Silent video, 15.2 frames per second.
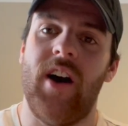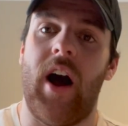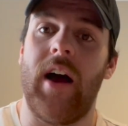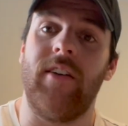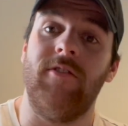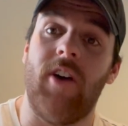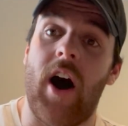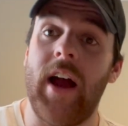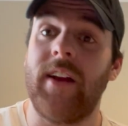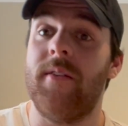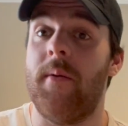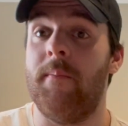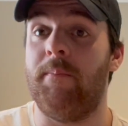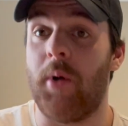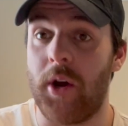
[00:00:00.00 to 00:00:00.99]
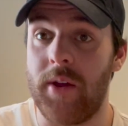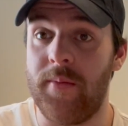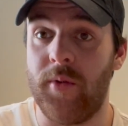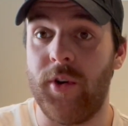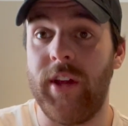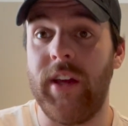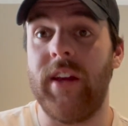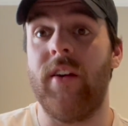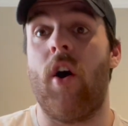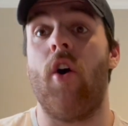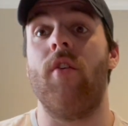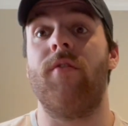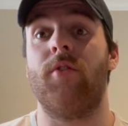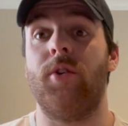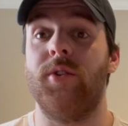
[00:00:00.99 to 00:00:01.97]
I like bodybuilding
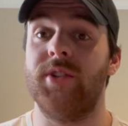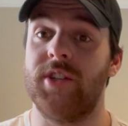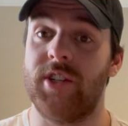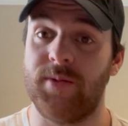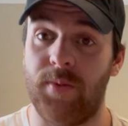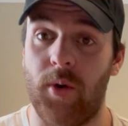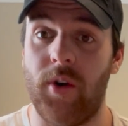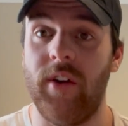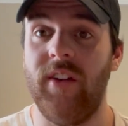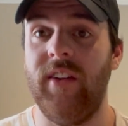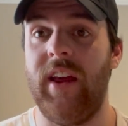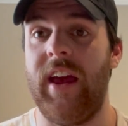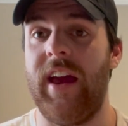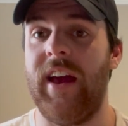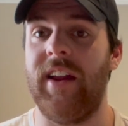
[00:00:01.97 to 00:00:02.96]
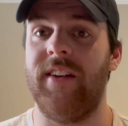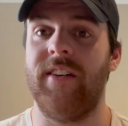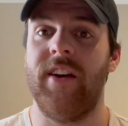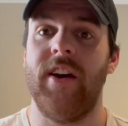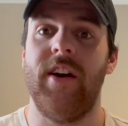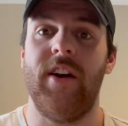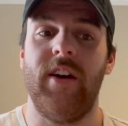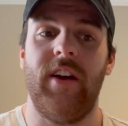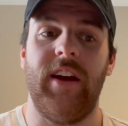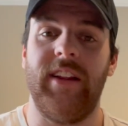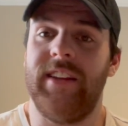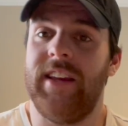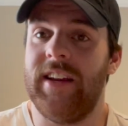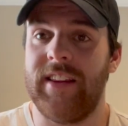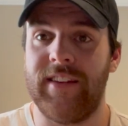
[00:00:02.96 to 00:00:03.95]
overall as a sport, and
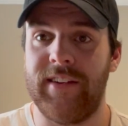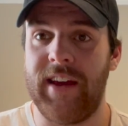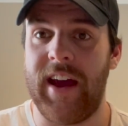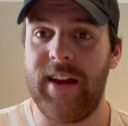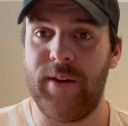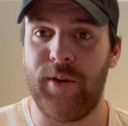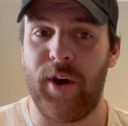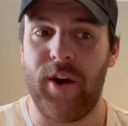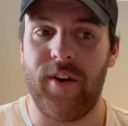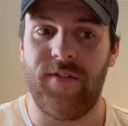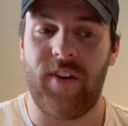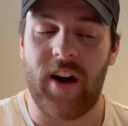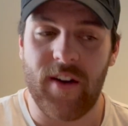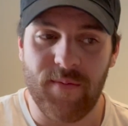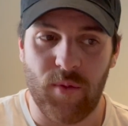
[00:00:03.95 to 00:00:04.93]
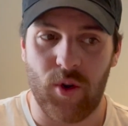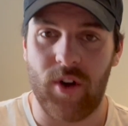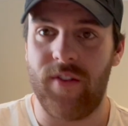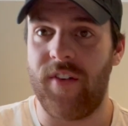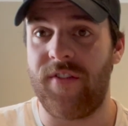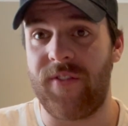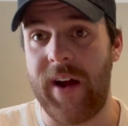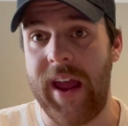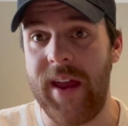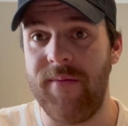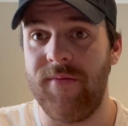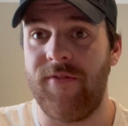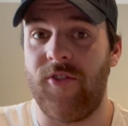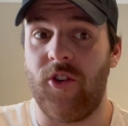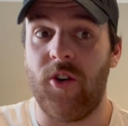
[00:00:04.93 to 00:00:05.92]
at the end of the day, if I have more of a
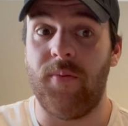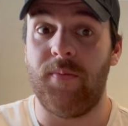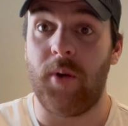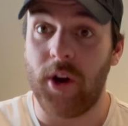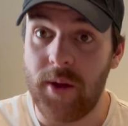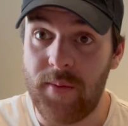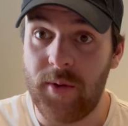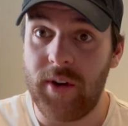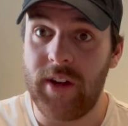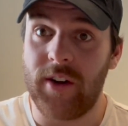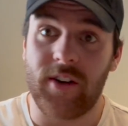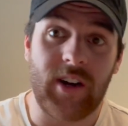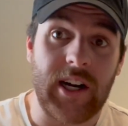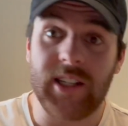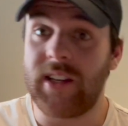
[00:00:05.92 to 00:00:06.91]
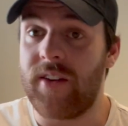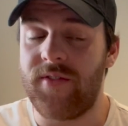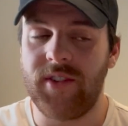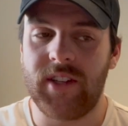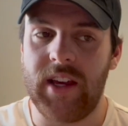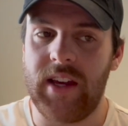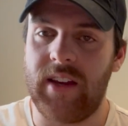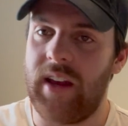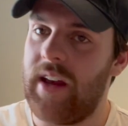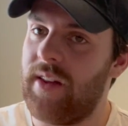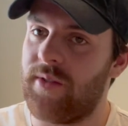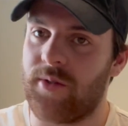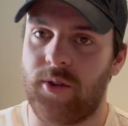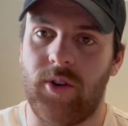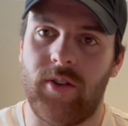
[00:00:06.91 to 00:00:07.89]
frame for bodybuilding or classic physique,
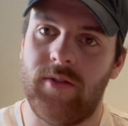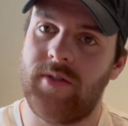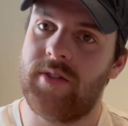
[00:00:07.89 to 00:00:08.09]
either or.